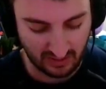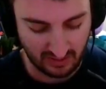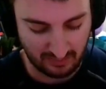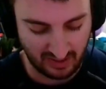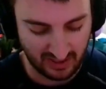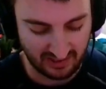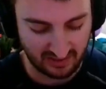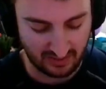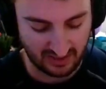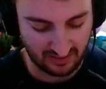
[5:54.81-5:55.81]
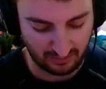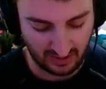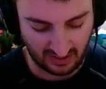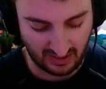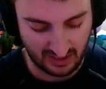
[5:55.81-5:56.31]
I mean, that's
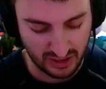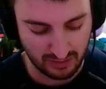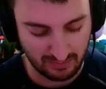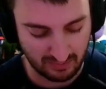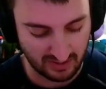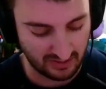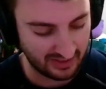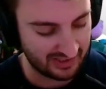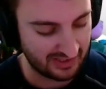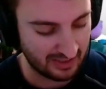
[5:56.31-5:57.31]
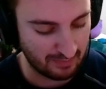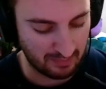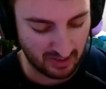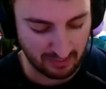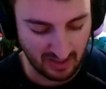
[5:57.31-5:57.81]
okay. I should be able to at least get my
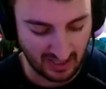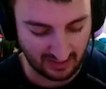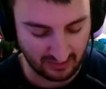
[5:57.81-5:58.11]
money back